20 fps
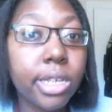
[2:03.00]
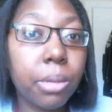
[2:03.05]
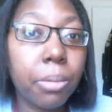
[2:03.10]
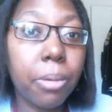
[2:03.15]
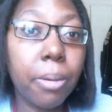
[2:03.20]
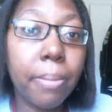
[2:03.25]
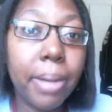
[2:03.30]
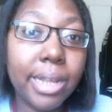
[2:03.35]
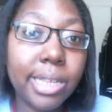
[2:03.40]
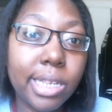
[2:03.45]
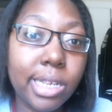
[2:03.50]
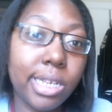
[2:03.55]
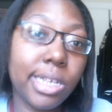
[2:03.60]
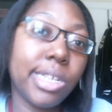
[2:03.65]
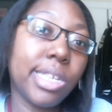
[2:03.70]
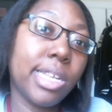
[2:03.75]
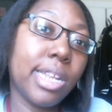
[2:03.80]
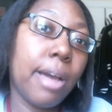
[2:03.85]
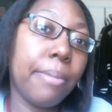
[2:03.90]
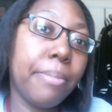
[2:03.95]
Some of my
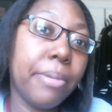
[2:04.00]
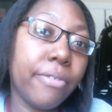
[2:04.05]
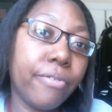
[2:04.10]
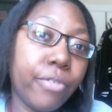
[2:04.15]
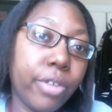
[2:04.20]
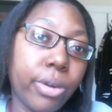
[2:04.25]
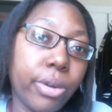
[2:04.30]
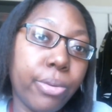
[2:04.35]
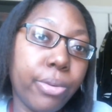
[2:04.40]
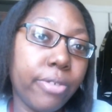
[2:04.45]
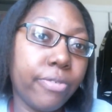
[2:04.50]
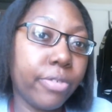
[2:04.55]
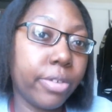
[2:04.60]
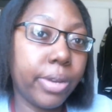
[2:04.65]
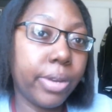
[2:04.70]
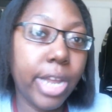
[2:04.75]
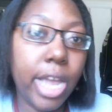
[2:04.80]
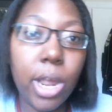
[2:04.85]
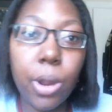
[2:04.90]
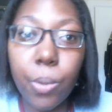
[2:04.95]
niggas that I've been fucking with for
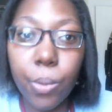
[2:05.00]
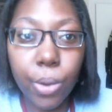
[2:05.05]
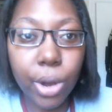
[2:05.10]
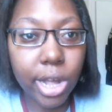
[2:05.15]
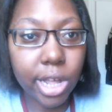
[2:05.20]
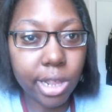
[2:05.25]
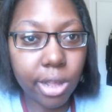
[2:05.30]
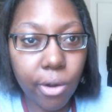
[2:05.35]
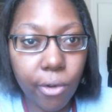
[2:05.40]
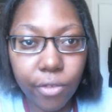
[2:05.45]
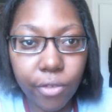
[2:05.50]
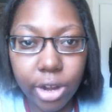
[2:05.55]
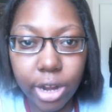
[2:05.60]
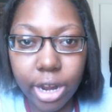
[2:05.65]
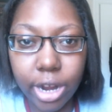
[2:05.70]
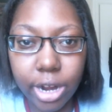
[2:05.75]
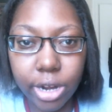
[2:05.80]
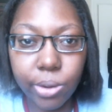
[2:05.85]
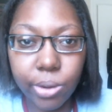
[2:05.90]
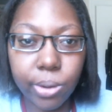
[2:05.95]
day one over
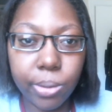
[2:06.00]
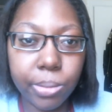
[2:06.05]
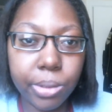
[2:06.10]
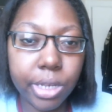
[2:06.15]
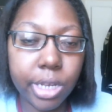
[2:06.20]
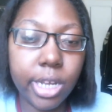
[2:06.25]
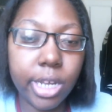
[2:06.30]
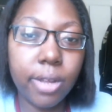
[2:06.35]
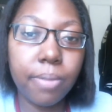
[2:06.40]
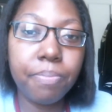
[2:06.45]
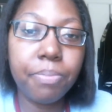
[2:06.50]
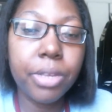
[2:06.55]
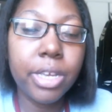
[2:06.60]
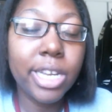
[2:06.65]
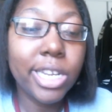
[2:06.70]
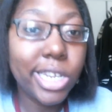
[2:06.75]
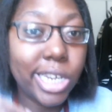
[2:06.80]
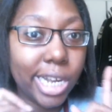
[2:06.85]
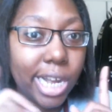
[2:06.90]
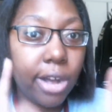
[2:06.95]
there, you know what I'm saying?
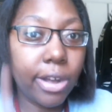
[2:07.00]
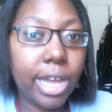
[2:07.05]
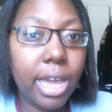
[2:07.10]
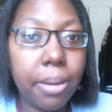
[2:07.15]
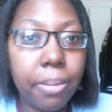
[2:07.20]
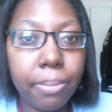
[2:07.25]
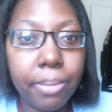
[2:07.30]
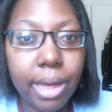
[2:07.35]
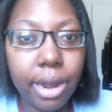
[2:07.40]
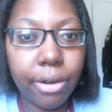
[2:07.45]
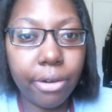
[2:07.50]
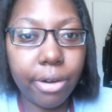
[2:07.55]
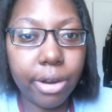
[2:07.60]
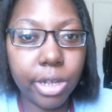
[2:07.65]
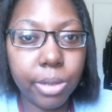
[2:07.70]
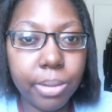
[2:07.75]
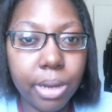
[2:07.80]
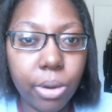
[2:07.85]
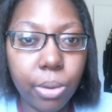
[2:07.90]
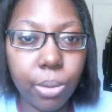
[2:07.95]
Check out Gaming
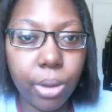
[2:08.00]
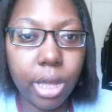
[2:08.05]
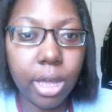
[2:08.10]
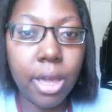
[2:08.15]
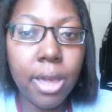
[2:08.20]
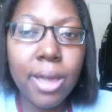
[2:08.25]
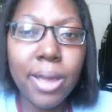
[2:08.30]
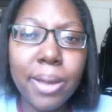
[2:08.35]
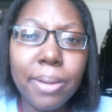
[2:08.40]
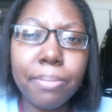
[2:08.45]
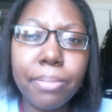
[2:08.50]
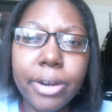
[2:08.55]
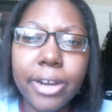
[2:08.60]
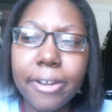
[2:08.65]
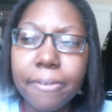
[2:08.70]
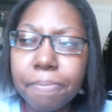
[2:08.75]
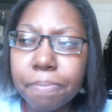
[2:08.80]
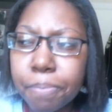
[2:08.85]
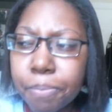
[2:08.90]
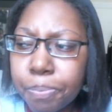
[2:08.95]
Battlegrounds by the way.
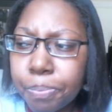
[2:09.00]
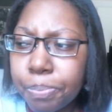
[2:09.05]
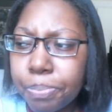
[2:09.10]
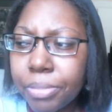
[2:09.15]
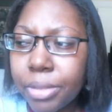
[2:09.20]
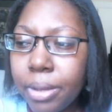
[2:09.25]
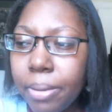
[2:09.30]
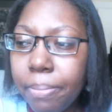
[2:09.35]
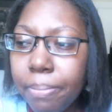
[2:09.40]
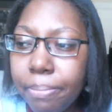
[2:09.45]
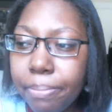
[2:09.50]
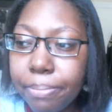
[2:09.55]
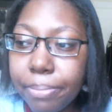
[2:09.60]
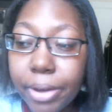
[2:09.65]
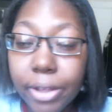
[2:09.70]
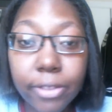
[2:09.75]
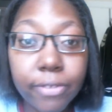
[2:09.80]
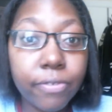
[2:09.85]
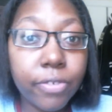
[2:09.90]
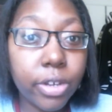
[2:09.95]
But
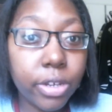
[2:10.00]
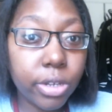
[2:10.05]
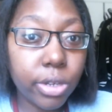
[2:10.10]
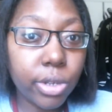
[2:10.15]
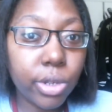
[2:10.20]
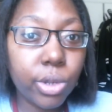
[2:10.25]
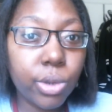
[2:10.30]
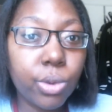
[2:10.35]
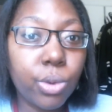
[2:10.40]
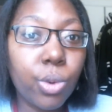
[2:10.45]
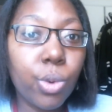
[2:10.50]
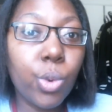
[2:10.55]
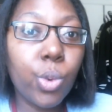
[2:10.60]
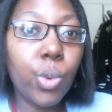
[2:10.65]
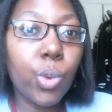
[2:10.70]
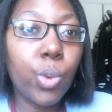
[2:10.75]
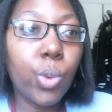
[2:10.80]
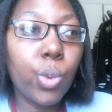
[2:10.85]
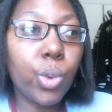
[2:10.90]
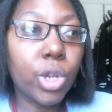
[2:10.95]
motherfuckers
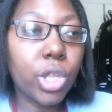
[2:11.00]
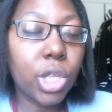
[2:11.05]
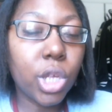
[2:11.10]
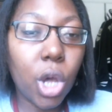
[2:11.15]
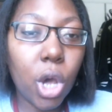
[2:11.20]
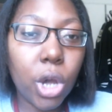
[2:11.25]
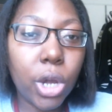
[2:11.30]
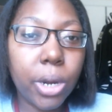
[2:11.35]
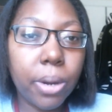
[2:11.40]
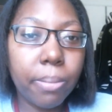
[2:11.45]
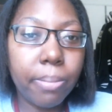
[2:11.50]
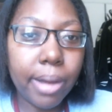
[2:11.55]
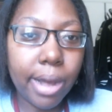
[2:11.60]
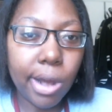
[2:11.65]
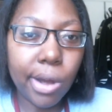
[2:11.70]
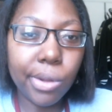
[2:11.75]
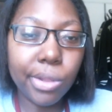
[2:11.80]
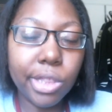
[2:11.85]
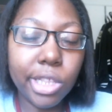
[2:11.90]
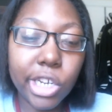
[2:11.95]
were talking
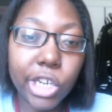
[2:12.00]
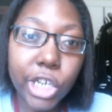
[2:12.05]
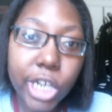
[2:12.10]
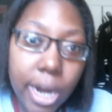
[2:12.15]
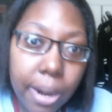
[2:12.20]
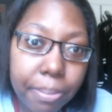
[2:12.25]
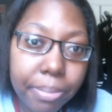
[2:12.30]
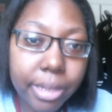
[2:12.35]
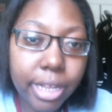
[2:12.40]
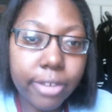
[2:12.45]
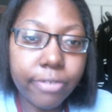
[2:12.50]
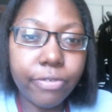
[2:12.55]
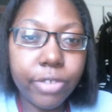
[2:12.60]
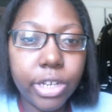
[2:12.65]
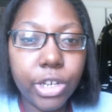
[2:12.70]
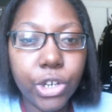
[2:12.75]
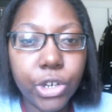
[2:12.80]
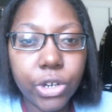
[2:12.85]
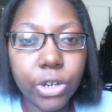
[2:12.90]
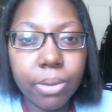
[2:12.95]
about the share play
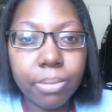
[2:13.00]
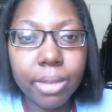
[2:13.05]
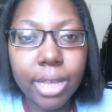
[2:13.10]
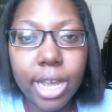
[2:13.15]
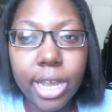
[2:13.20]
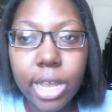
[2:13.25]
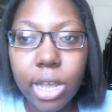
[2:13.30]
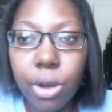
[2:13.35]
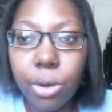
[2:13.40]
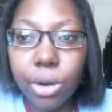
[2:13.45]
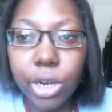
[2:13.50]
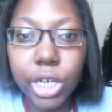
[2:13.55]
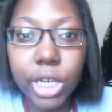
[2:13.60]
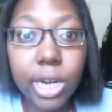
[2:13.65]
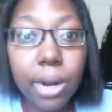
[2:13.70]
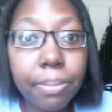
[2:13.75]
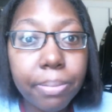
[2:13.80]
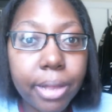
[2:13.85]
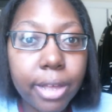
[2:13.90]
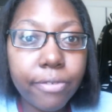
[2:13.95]
feature. I'm like, yo,
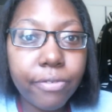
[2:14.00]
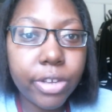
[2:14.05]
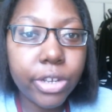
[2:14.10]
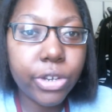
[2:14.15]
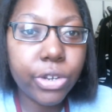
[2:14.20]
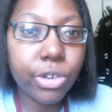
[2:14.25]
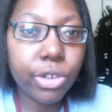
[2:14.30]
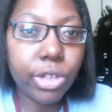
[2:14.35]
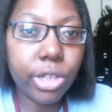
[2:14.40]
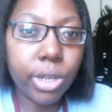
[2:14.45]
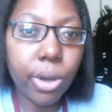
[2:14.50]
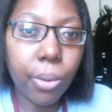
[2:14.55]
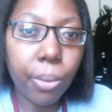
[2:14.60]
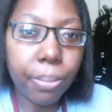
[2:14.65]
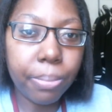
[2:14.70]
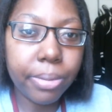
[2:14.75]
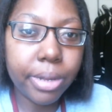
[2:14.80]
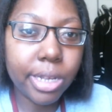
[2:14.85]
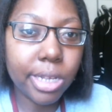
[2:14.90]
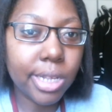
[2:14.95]
share play feature is
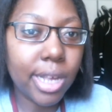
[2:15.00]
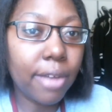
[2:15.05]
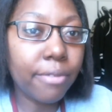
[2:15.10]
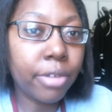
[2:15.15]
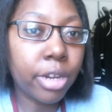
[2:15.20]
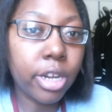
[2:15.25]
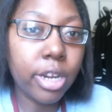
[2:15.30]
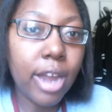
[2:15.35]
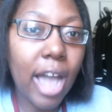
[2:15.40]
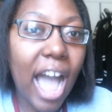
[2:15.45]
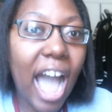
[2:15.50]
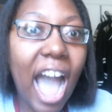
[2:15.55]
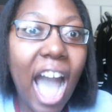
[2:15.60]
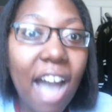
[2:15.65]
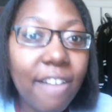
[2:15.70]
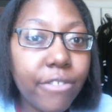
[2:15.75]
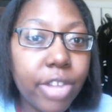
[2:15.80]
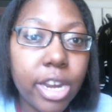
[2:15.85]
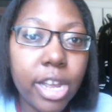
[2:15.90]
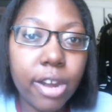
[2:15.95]
dope because I've
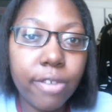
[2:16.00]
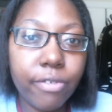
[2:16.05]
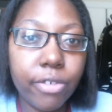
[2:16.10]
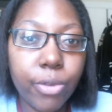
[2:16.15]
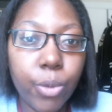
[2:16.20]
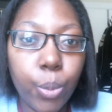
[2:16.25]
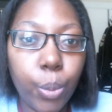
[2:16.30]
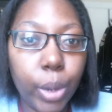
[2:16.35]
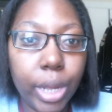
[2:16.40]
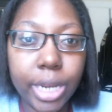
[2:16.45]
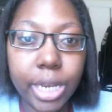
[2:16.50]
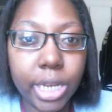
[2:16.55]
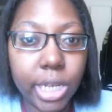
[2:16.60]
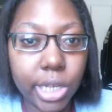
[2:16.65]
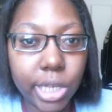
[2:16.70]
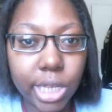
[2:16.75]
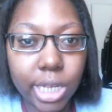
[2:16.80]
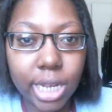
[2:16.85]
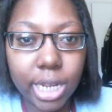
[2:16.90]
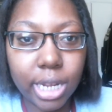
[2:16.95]
I've never
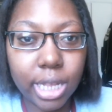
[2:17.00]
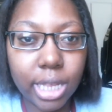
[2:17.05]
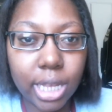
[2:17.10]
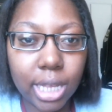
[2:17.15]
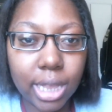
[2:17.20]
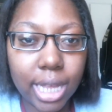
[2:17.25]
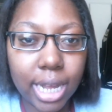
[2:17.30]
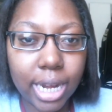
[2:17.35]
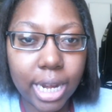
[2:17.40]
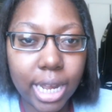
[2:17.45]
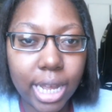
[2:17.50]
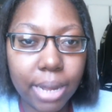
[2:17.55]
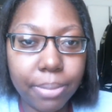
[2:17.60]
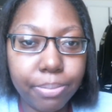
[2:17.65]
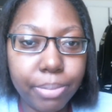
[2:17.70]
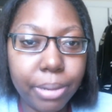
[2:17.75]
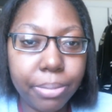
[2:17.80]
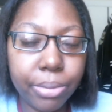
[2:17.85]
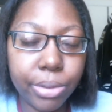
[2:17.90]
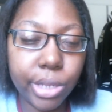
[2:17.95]
witnessed anything like that.
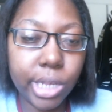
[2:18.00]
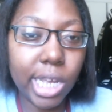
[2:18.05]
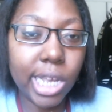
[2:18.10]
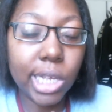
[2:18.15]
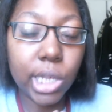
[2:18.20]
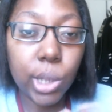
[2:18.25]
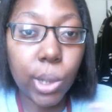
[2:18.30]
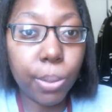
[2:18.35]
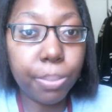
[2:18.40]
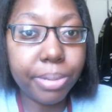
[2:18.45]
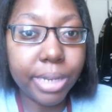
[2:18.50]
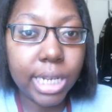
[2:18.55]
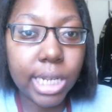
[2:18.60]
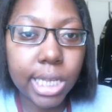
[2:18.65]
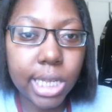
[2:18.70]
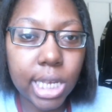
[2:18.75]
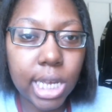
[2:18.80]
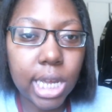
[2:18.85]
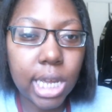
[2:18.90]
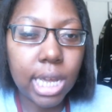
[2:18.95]
People say it's on
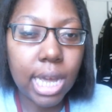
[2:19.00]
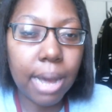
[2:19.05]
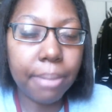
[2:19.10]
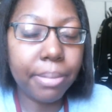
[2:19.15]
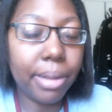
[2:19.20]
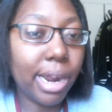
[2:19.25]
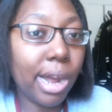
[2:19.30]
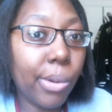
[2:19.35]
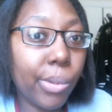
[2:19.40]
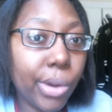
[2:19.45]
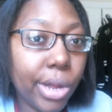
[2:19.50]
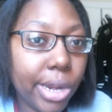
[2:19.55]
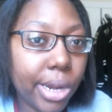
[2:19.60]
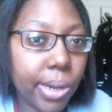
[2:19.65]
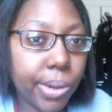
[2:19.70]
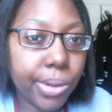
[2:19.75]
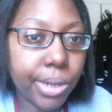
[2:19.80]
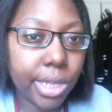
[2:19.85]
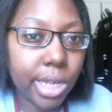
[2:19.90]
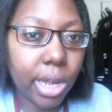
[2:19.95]
PC. I mean, I wouldn't
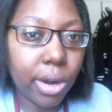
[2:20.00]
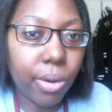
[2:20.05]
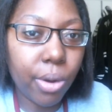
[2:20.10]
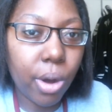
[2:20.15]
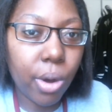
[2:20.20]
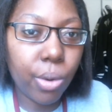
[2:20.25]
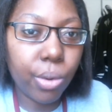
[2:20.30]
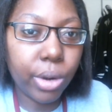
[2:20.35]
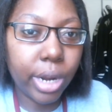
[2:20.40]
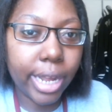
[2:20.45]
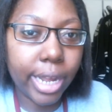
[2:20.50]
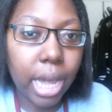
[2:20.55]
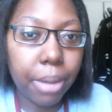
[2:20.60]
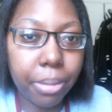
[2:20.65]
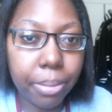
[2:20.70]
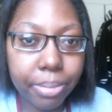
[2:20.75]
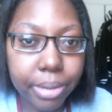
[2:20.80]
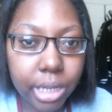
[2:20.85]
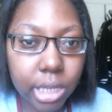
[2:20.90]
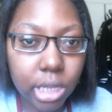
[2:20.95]
know because I don't own a
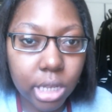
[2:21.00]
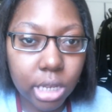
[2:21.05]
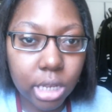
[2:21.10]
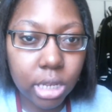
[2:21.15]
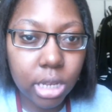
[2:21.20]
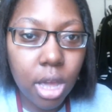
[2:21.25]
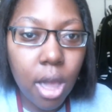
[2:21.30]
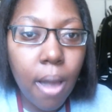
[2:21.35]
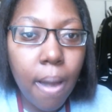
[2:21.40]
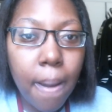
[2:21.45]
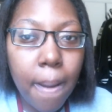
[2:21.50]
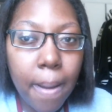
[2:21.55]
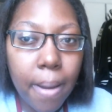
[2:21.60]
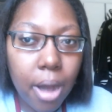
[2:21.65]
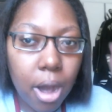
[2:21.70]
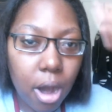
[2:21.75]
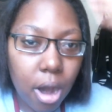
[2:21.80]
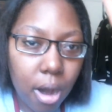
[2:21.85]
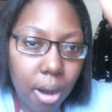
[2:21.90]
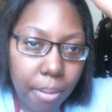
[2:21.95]
gaming
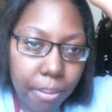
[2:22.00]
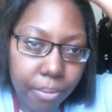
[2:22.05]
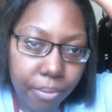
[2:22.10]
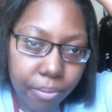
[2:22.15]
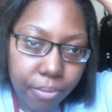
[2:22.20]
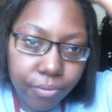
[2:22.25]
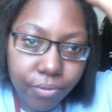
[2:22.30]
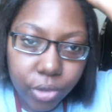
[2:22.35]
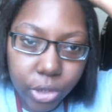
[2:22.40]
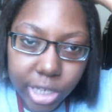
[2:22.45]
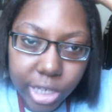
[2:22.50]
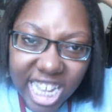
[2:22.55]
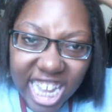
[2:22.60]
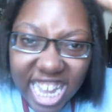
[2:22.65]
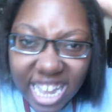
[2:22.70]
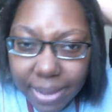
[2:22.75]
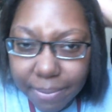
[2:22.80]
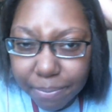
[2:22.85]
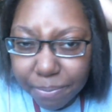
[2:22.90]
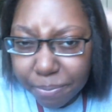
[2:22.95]
PC um, for
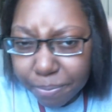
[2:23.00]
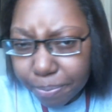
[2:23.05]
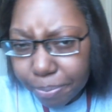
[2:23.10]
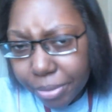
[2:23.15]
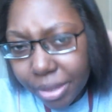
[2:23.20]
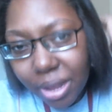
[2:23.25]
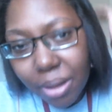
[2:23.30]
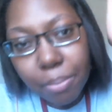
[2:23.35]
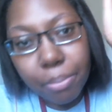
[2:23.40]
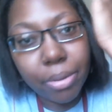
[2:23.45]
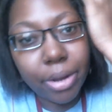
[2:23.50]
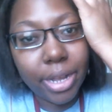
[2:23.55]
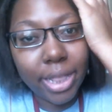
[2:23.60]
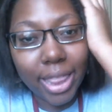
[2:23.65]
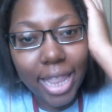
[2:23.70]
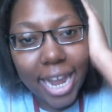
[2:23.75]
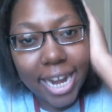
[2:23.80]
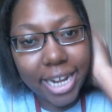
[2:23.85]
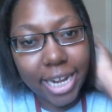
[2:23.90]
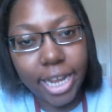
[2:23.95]
Steam. But
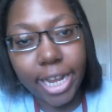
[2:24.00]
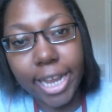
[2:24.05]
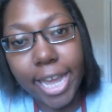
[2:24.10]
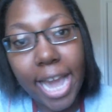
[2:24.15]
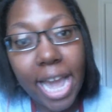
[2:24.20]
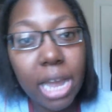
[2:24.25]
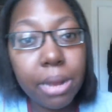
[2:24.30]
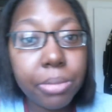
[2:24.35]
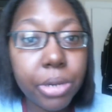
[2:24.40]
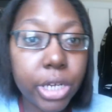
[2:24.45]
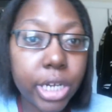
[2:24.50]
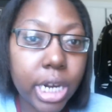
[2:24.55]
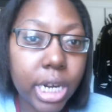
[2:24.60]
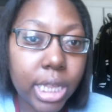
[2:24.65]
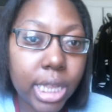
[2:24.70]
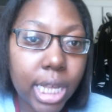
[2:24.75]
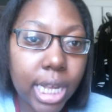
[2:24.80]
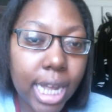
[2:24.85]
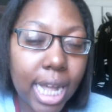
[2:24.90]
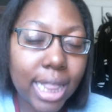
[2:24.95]
like the game
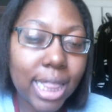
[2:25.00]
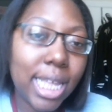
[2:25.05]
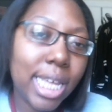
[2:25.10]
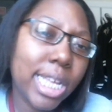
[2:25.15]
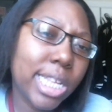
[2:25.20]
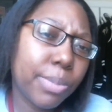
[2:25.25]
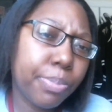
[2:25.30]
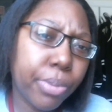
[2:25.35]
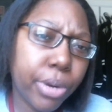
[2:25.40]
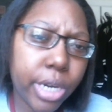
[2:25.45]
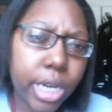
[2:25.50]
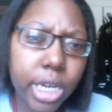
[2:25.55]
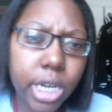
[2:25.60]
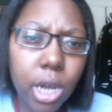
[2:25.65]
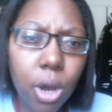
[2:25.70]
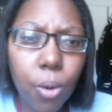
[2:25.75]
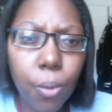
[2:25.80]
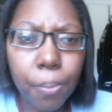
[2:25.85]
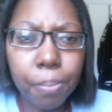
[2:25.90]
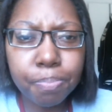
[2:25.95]
share thing, I think is pretty
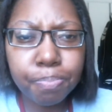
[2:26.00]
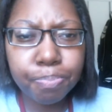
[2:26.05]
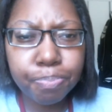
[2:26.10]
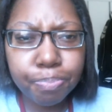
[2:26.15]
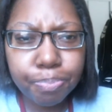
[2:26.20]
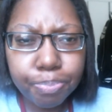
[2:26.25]
dope.